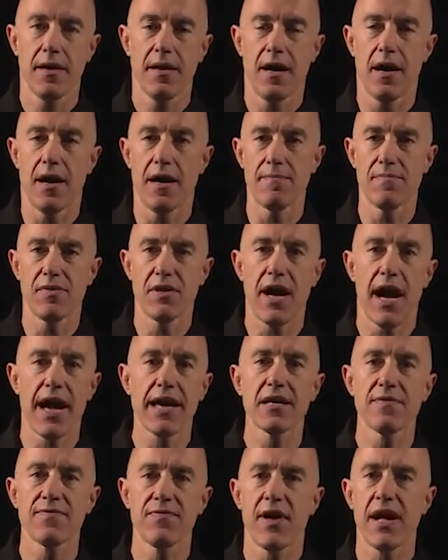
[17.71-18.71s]
Um, the
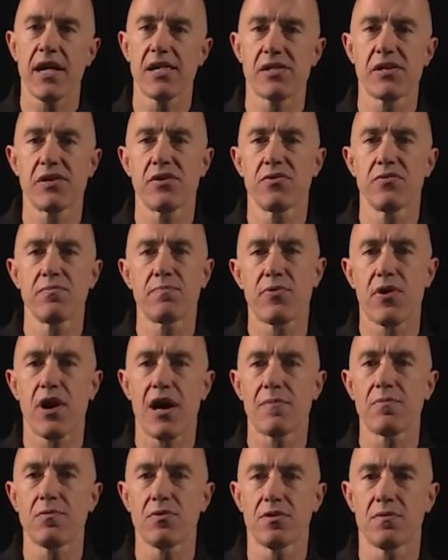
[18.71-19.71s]
eigenvalue
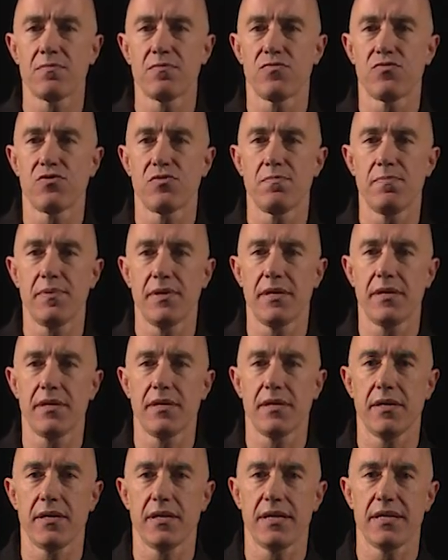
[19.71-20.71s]
problem will
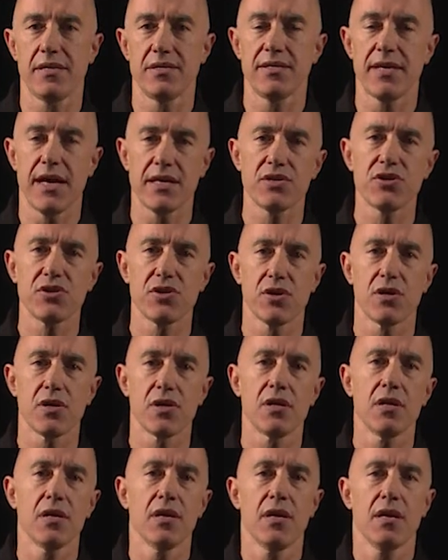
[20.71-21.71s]
be
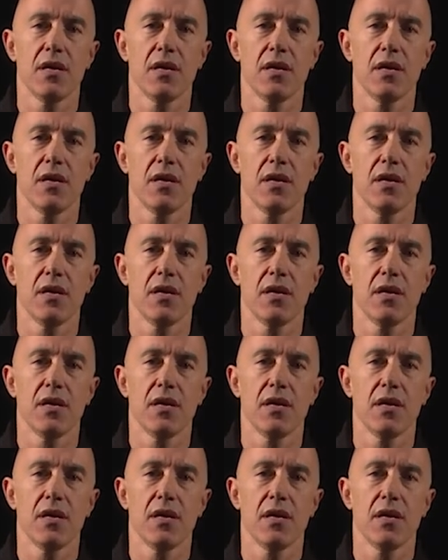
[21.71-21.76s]
essential